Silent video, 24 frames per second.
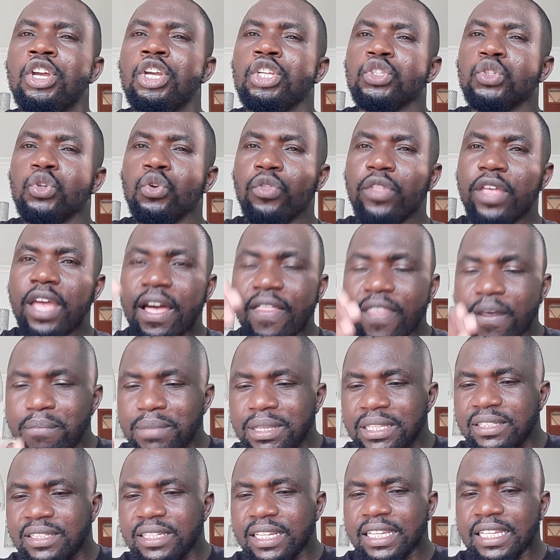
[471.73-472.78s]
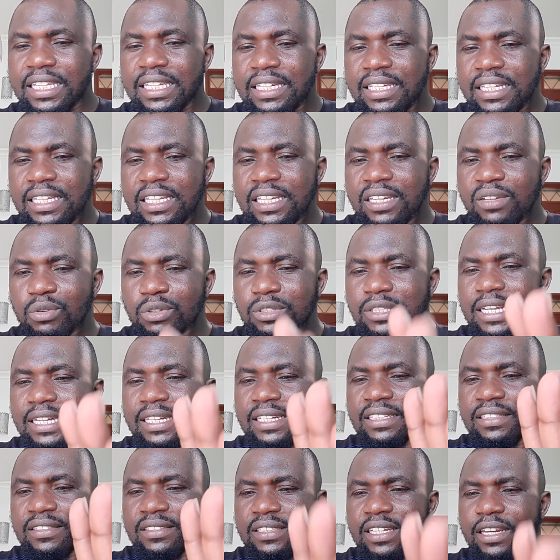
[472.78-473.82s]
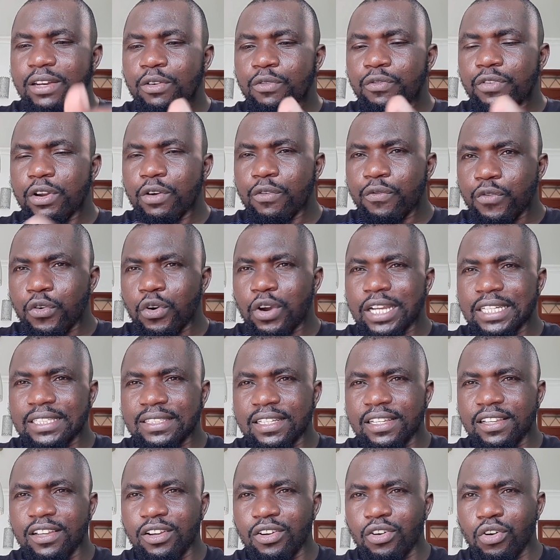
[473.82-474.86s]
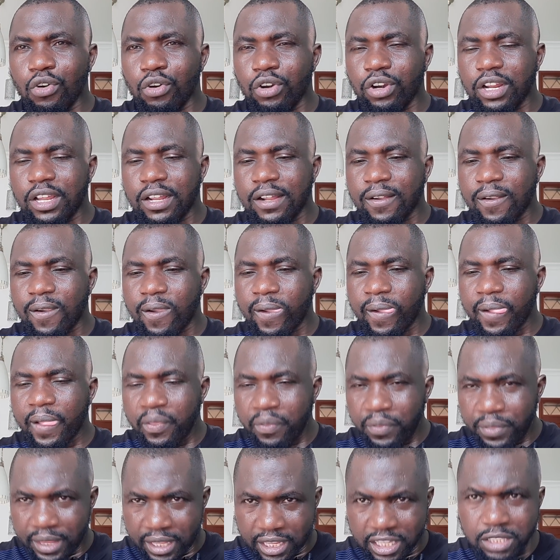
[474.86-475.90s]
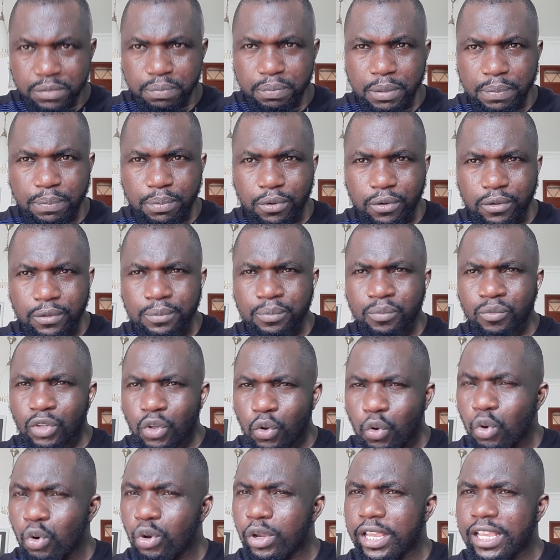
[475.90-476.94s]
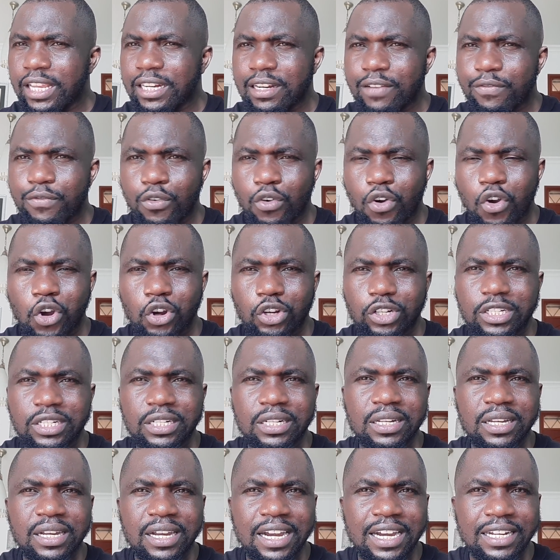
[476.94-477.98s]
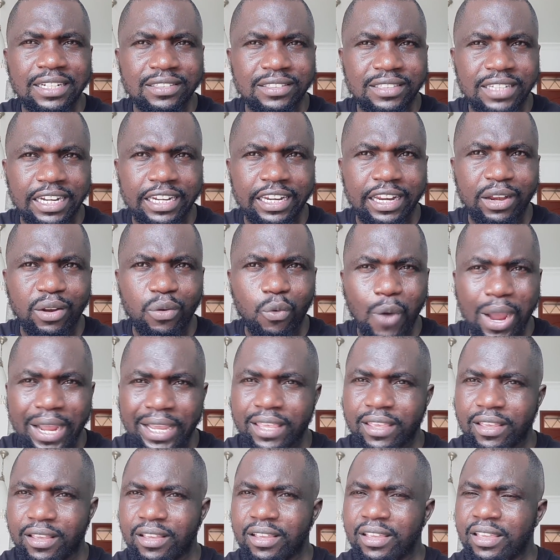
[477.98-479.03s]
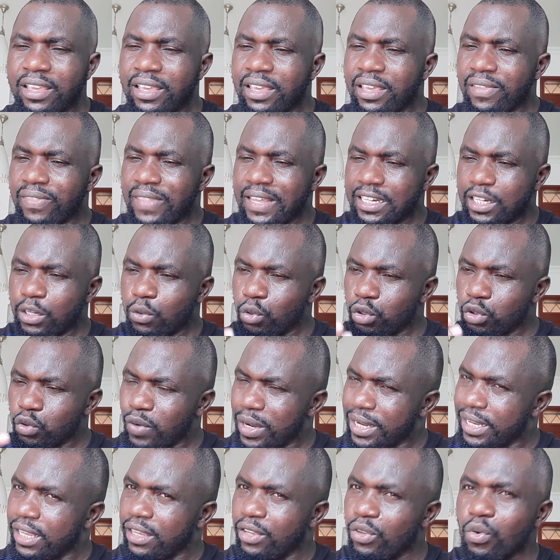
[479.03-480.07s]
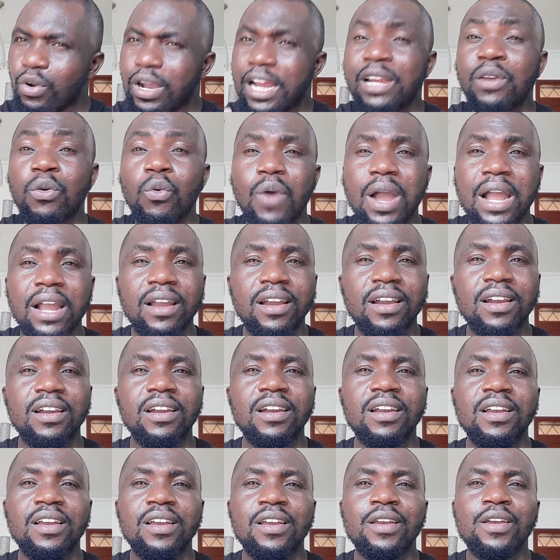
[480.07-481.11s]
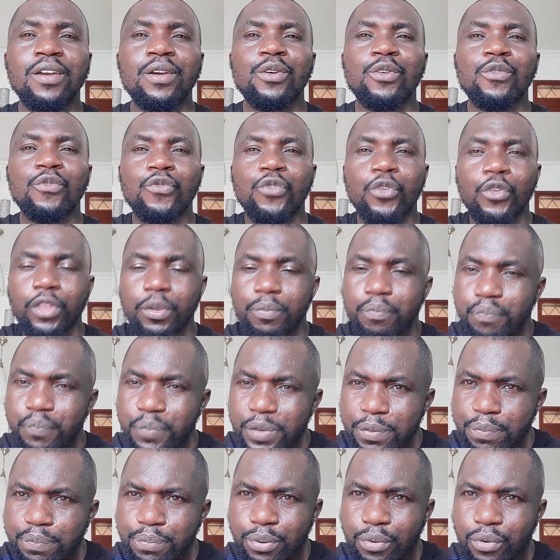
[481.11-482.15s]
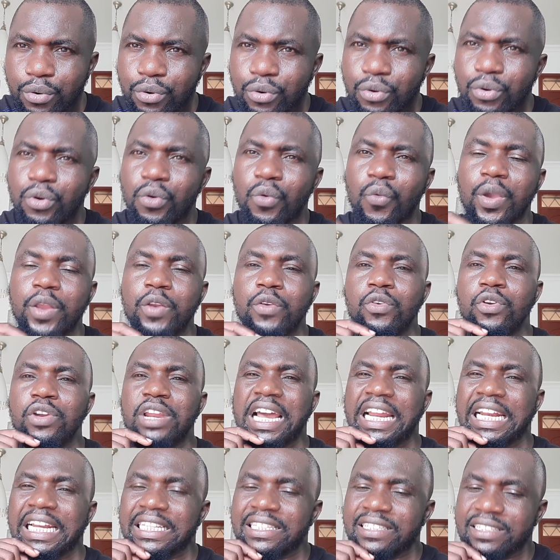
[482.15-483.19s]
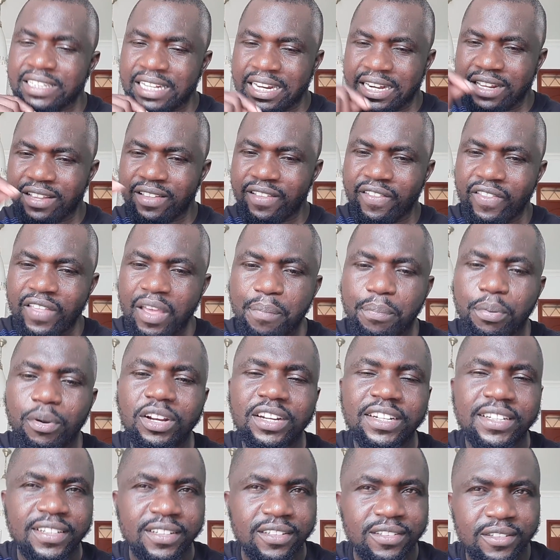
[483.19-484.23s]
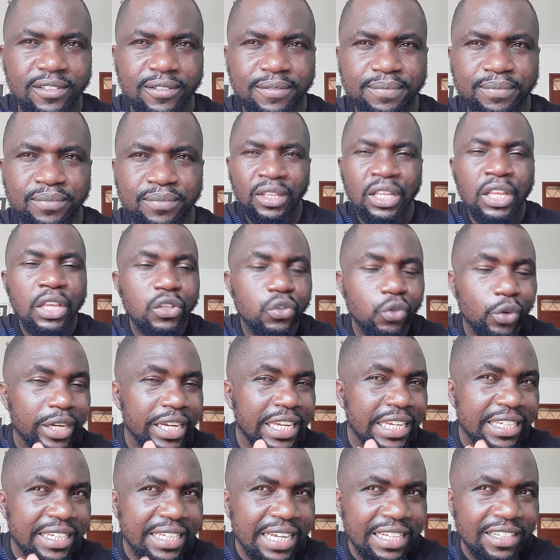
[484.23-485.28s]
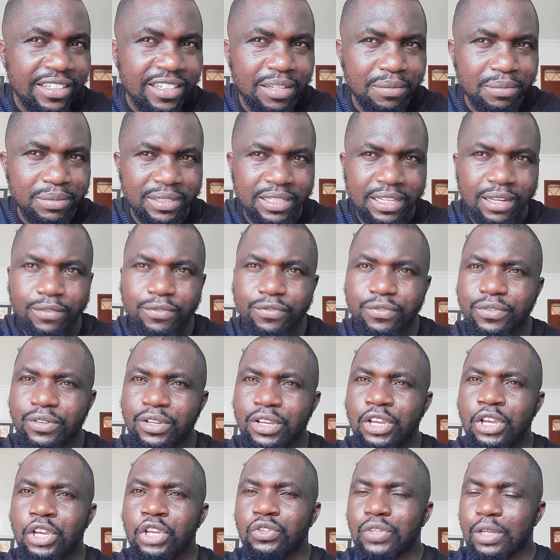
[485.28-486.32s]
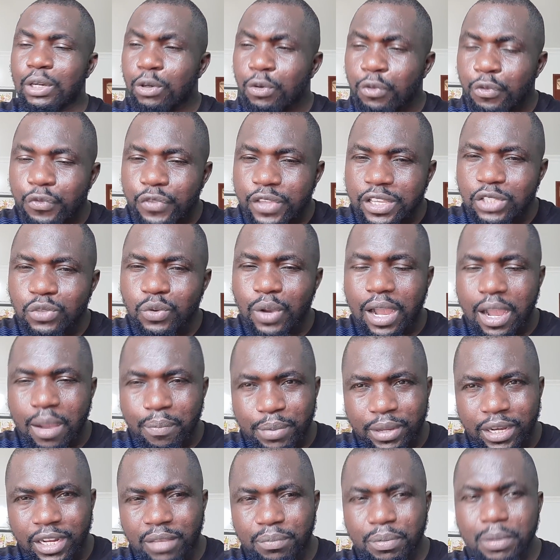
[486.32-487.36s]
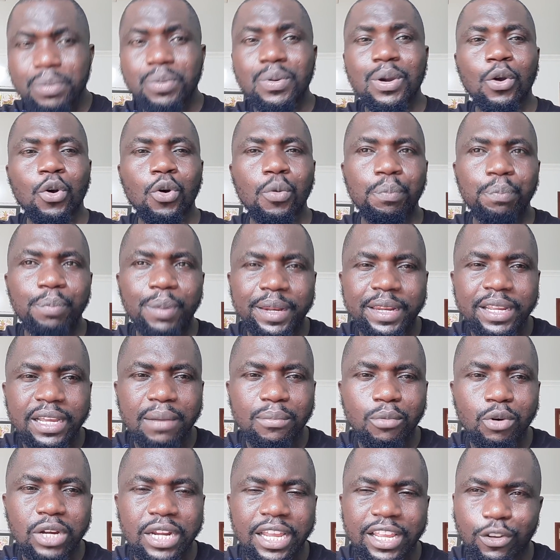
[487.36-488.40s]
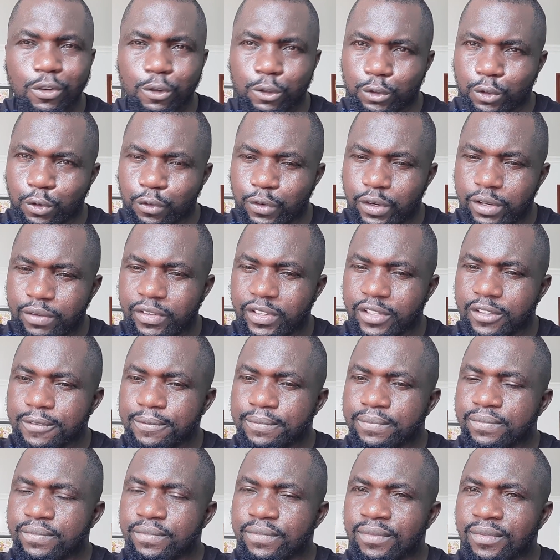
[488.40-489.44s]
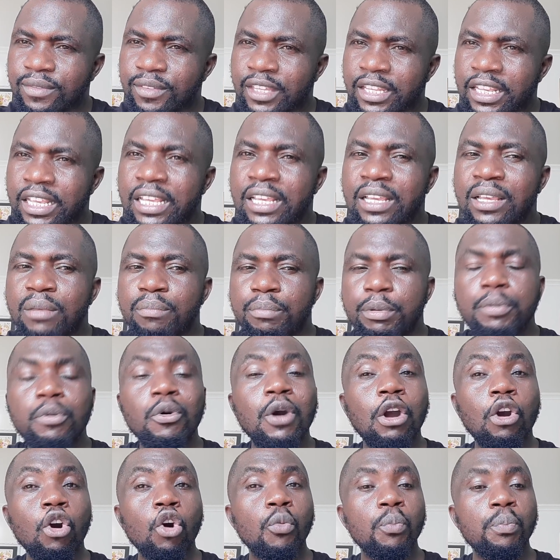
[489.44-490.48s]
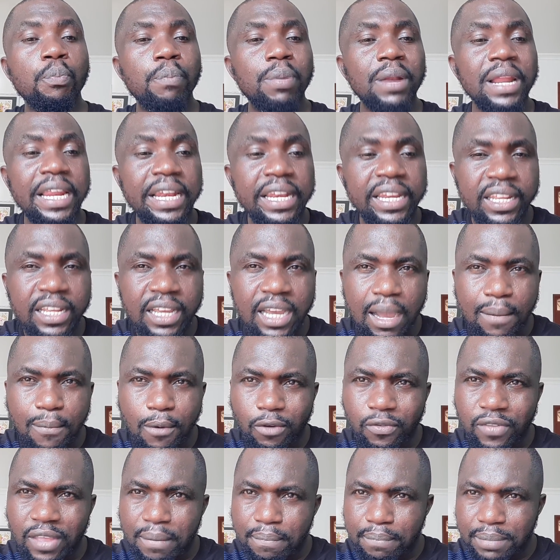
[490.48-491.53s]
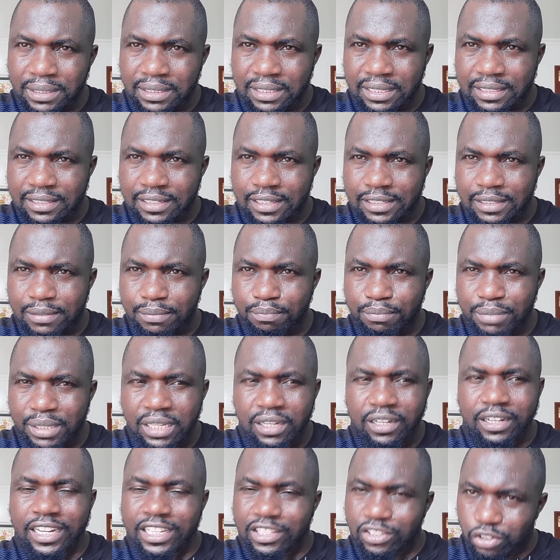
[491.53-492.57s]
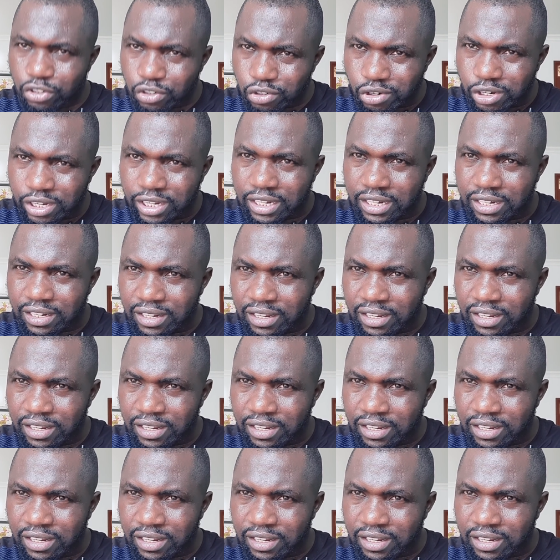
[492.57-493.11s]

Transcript: So the other mistake he did was that instead of now focusing on uh, his people, Uhuru Kenyatta forgot and started working that he was working. You can't work for the people when you don't understand their politics. So he detached himself. So a lot of things were happening. People were complaining about high cost of living. People were complaining about their businesses being destroyed.